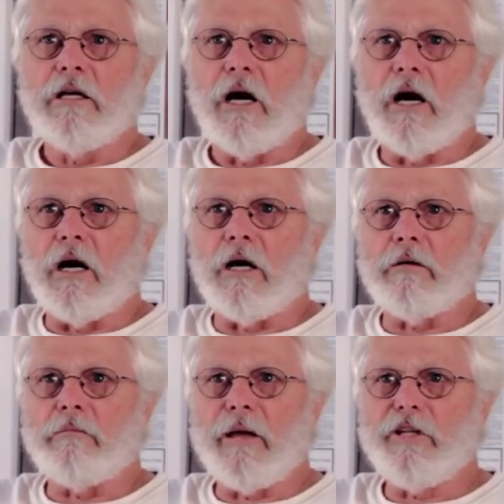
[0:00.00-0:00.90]

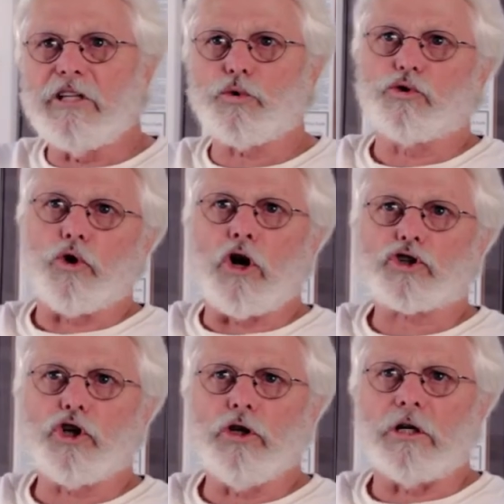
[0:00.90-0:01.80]
Maybe this will draw
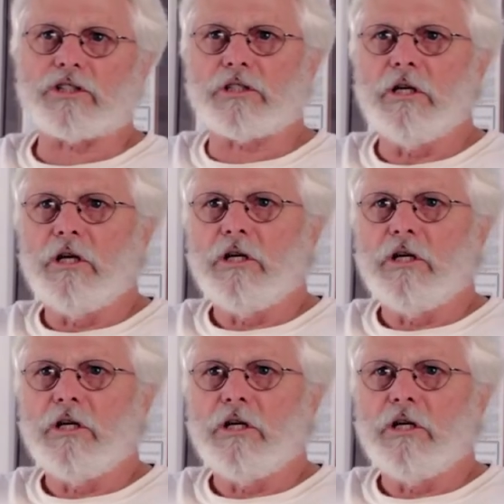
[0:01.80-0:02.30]
tourists.